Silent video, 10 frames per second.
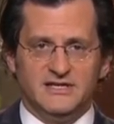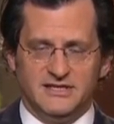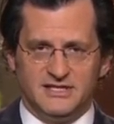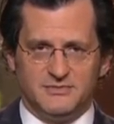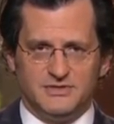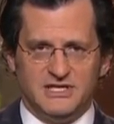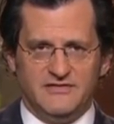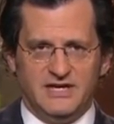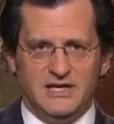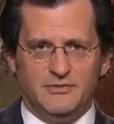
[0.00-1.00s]
did some
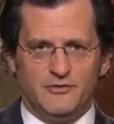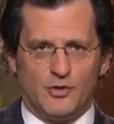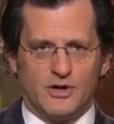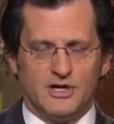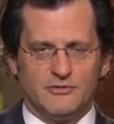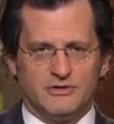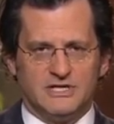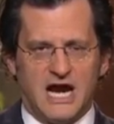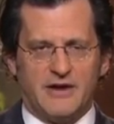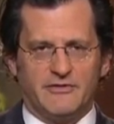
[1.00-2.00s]
TV before
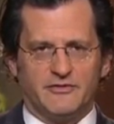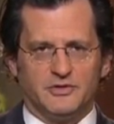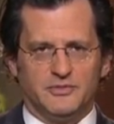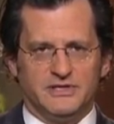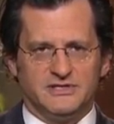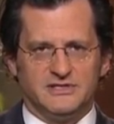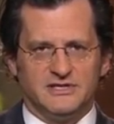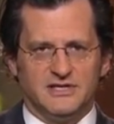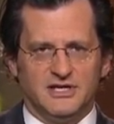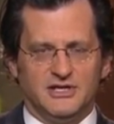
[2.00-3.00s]
retiring from the business
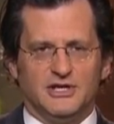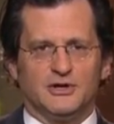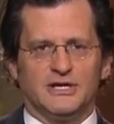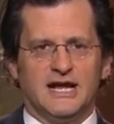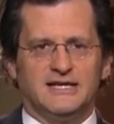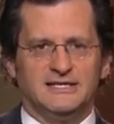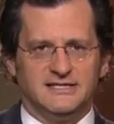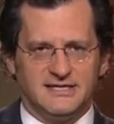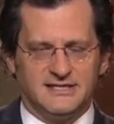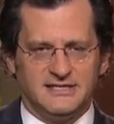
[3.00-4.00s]
in the early
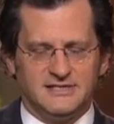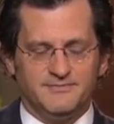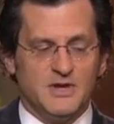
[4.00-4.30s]
1960s.